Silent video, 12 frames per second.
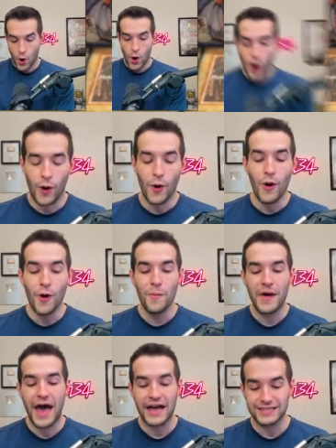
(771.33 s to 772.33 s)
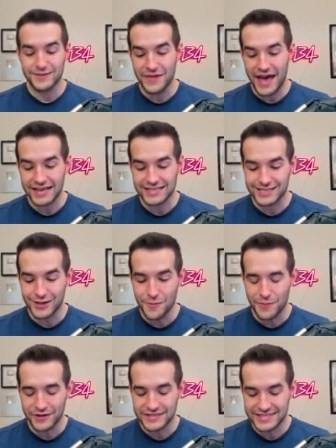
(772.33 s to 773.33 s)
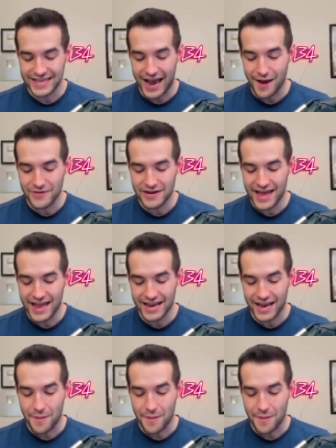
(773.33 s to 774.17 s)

Oh, back-to-back super cybernetic